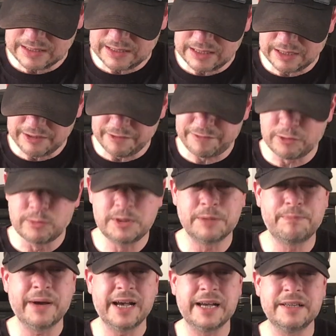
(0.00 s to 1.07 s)
you know, you formed your
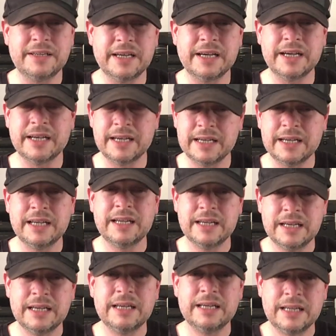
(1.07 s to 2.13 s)
band, yeah.
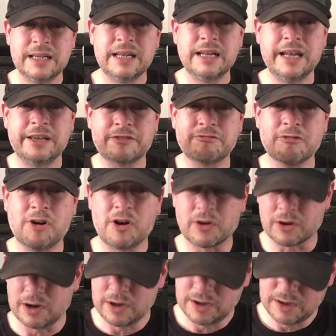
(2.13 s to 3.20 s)
Let's rock.